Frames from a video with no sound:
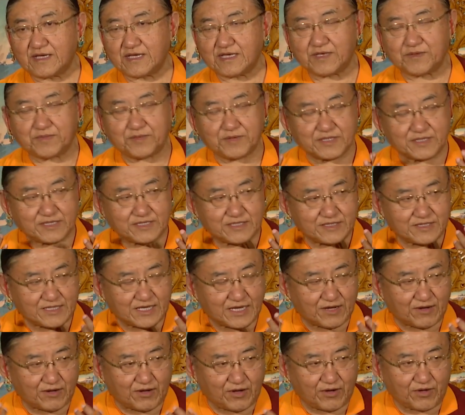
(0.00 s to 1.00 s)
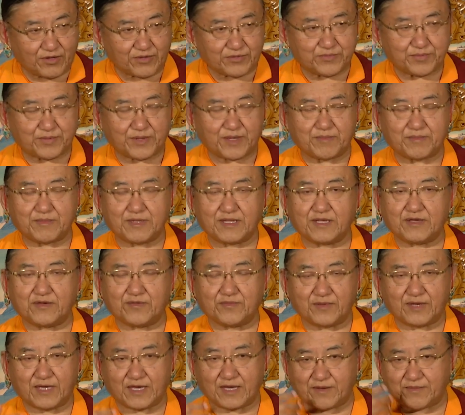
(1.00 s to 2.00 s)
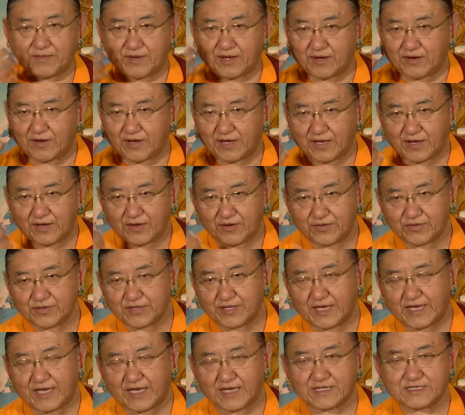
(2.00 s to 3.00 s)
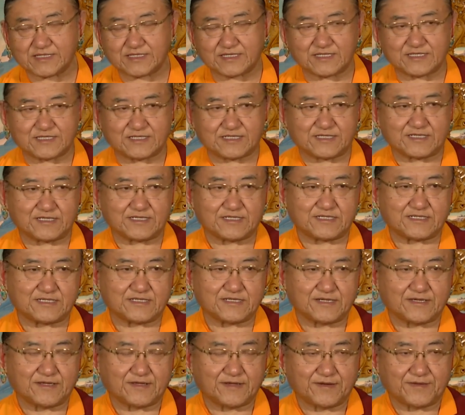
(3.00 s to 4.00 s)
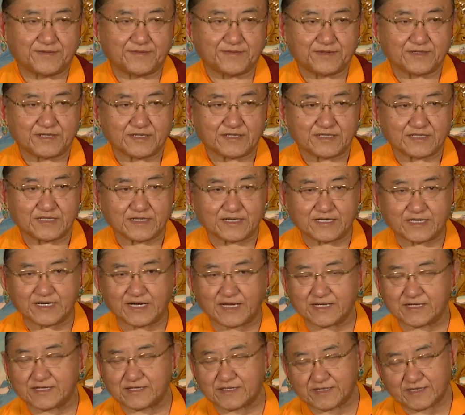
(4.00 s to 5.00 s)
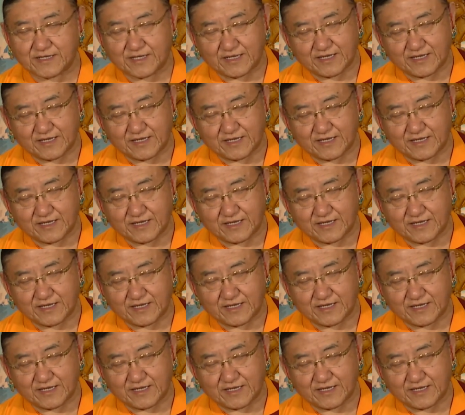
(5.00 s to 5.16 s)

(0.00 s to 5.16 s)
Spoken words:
Even in our own family, we have our own ancestors, the great